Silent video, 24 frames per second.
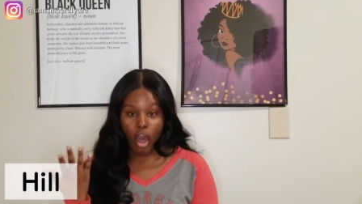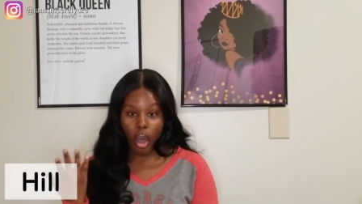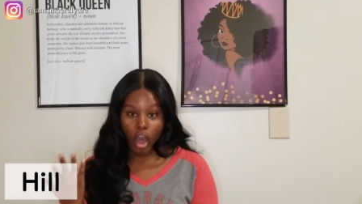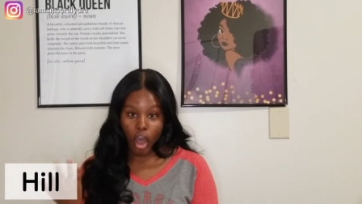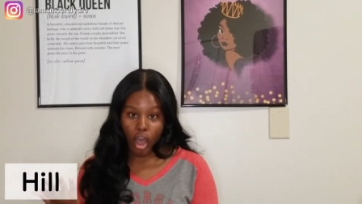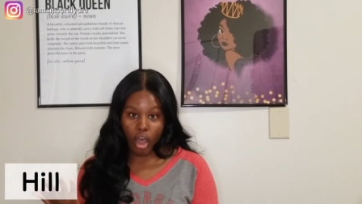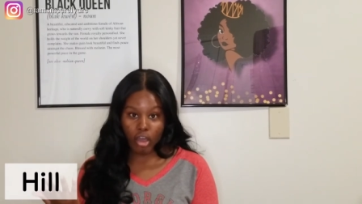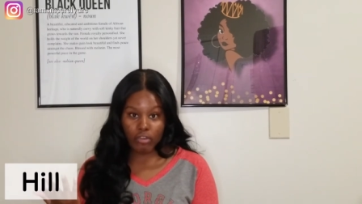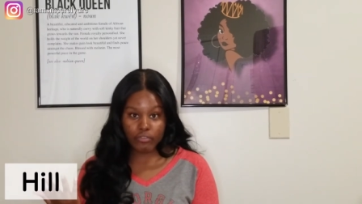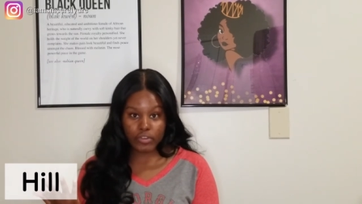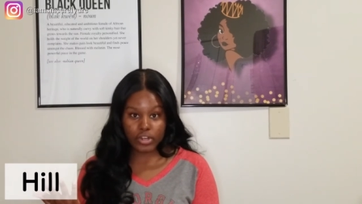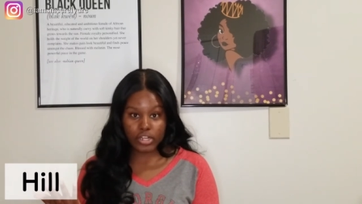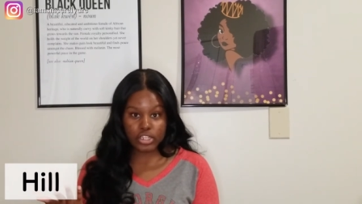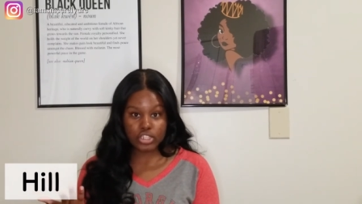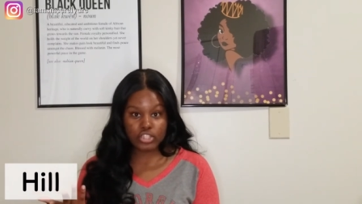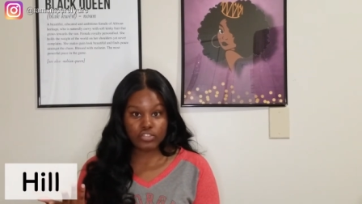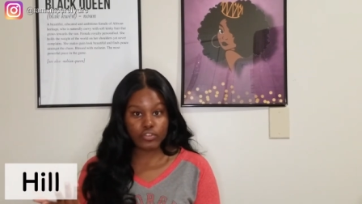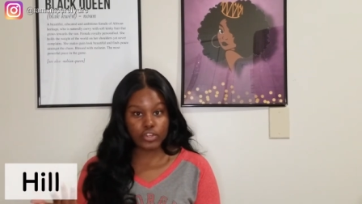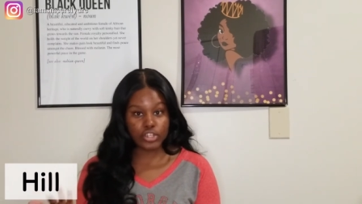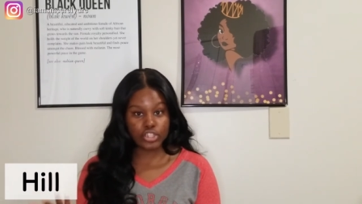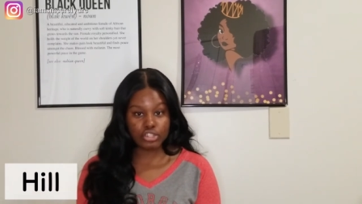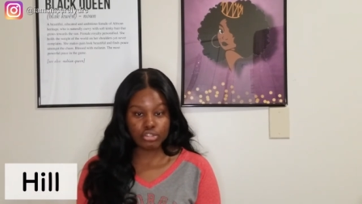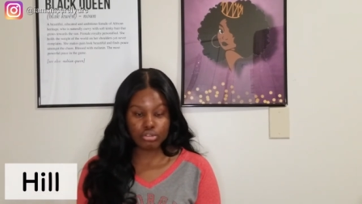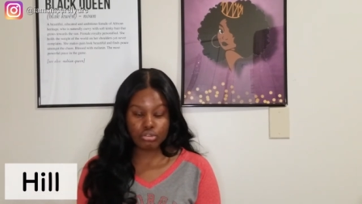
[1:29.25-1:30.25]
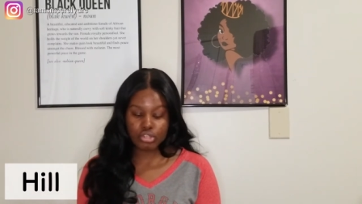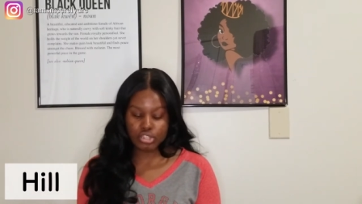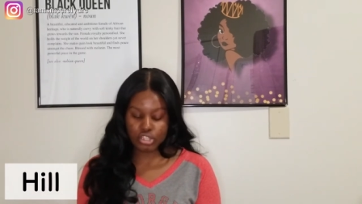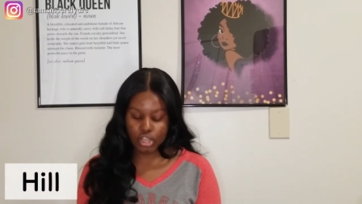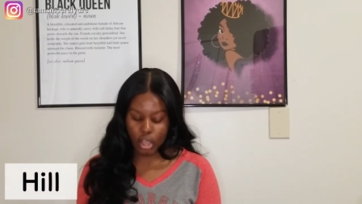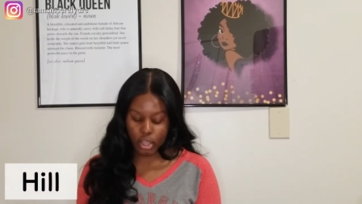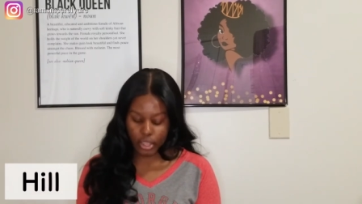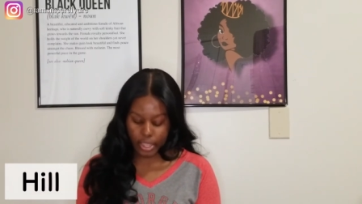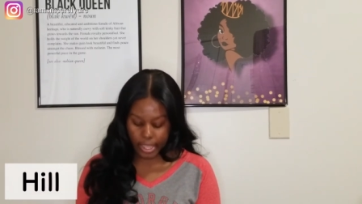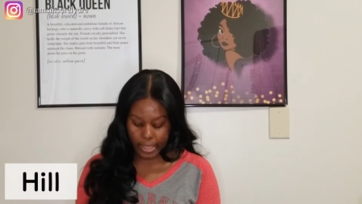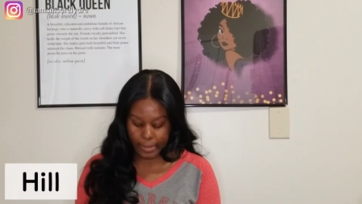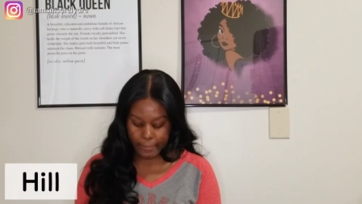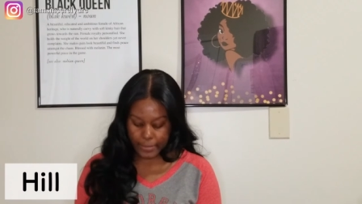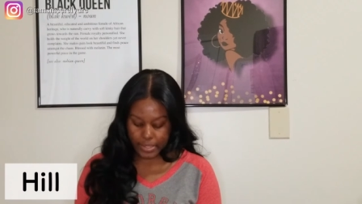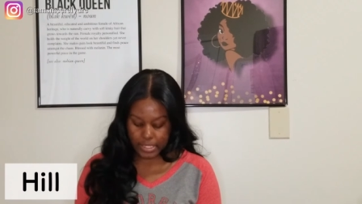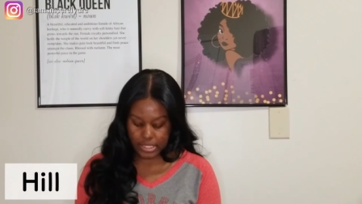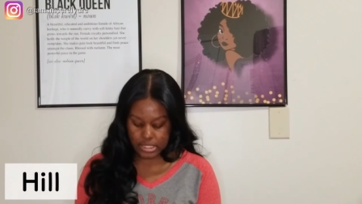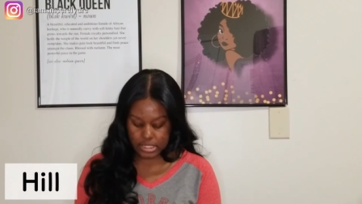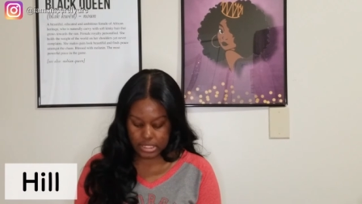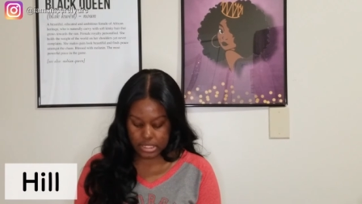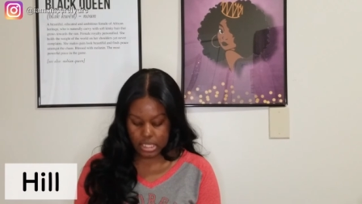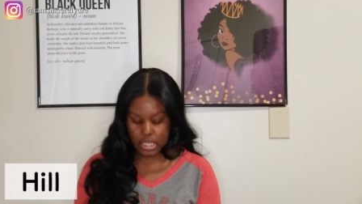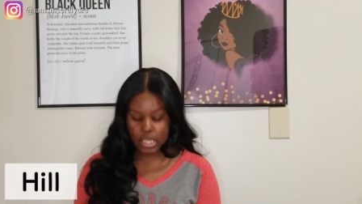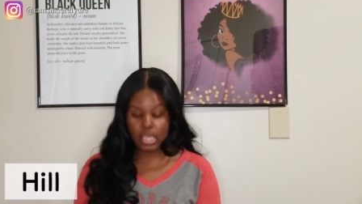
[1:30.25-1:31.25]
offers for students on
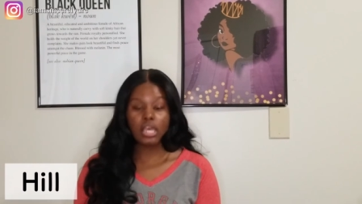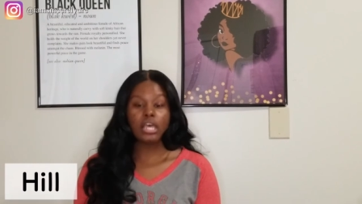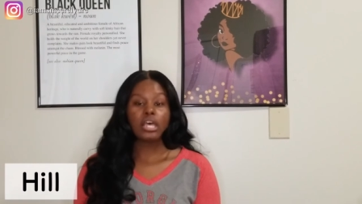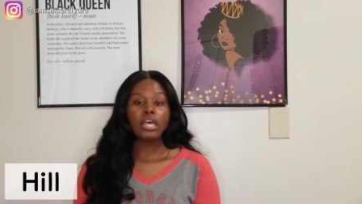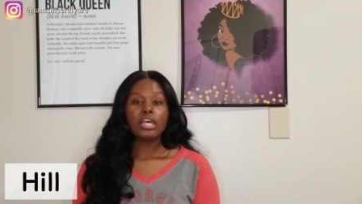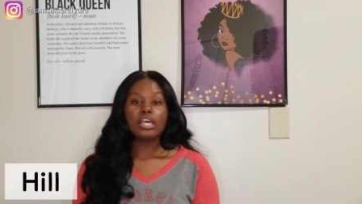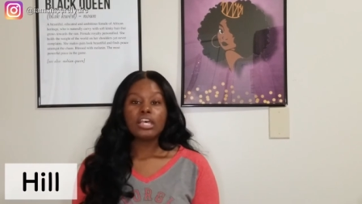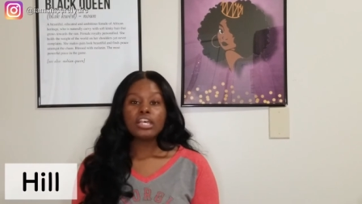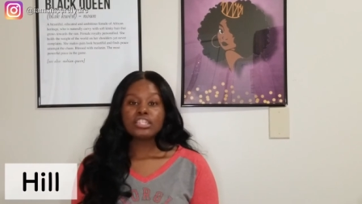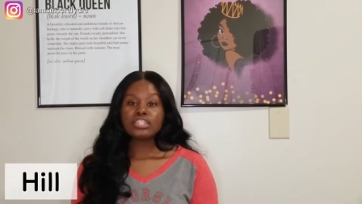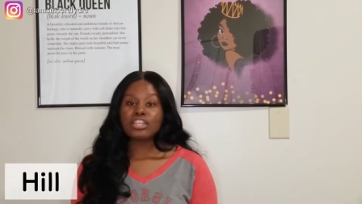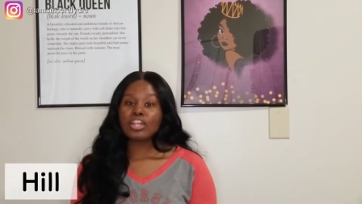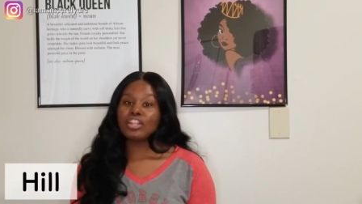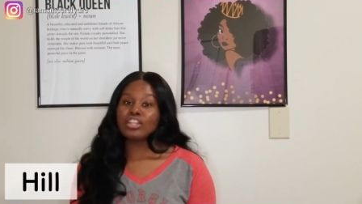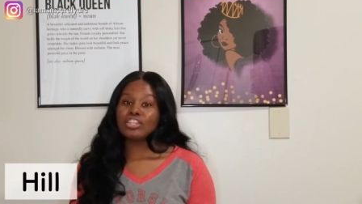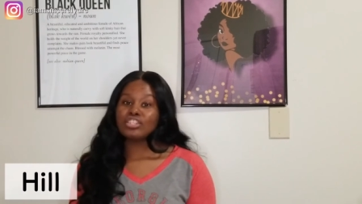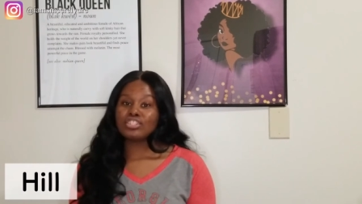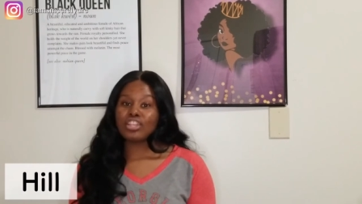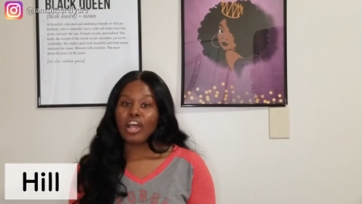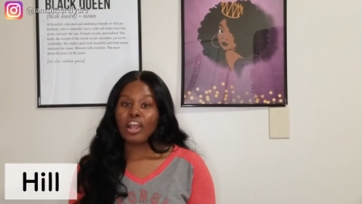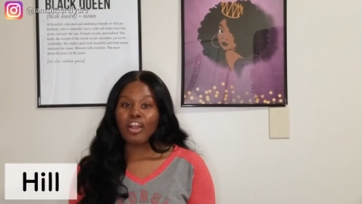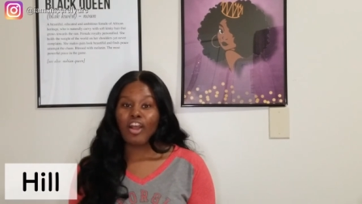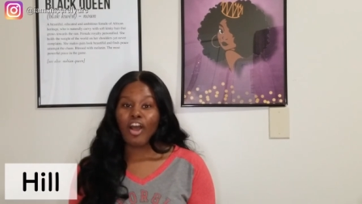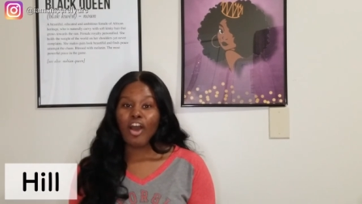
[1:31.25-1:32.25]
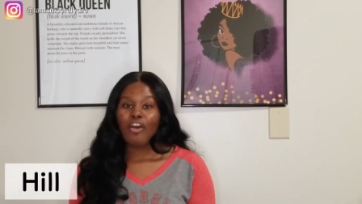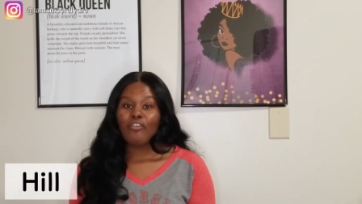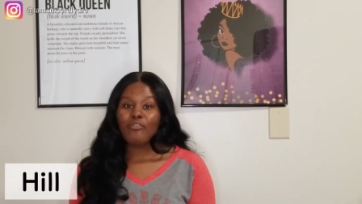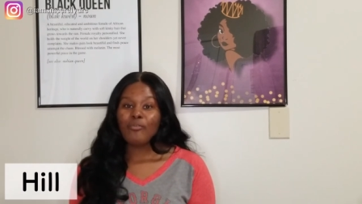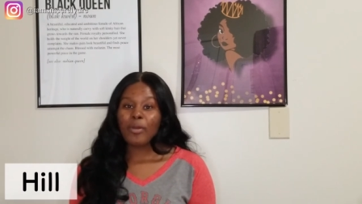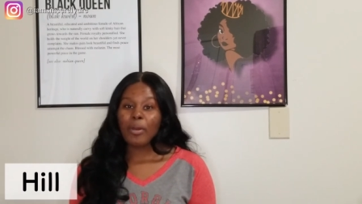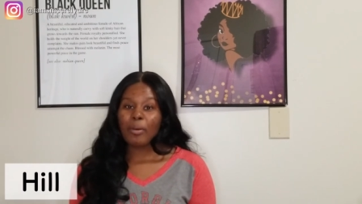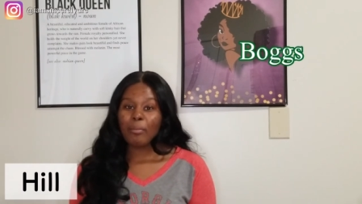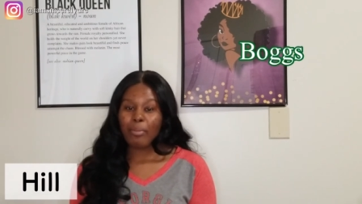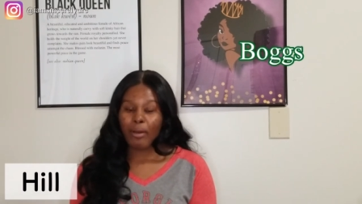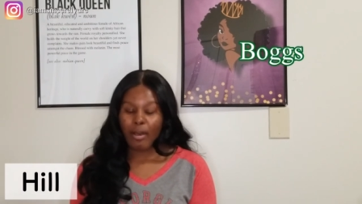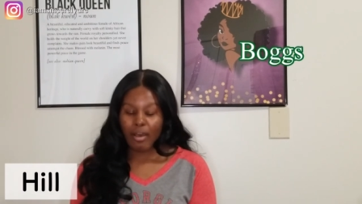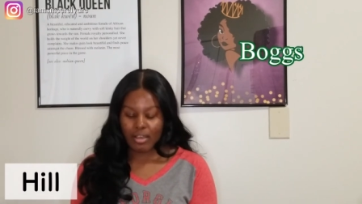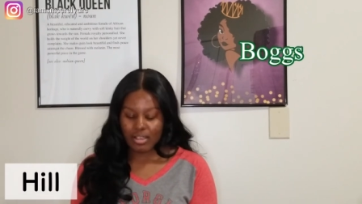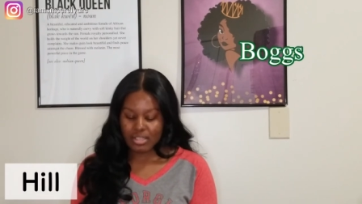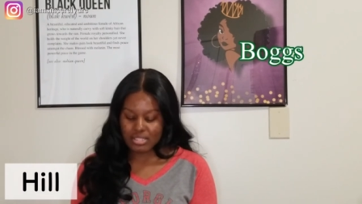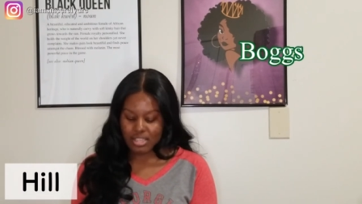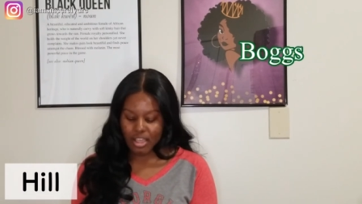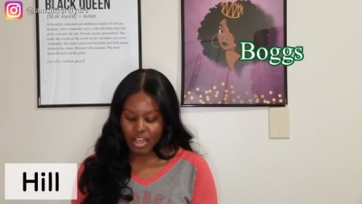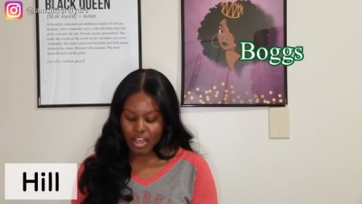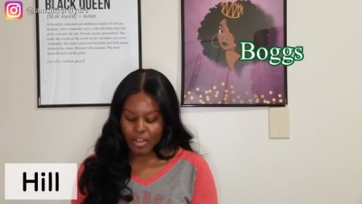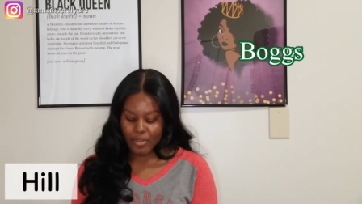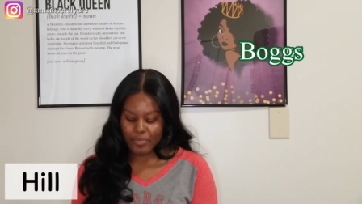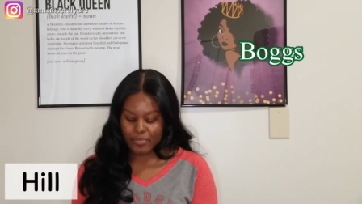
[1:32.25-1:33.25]
campus. So let's start off with Boggs
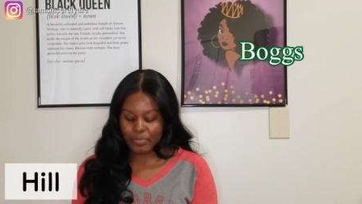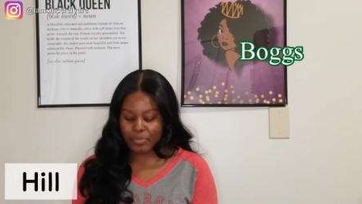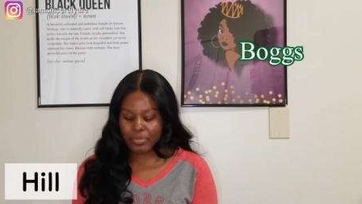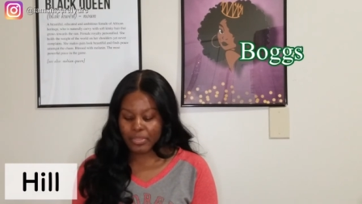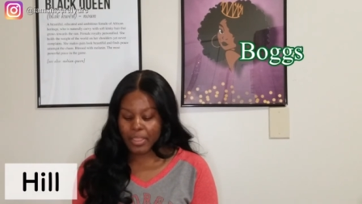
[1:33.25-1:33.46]
Hall.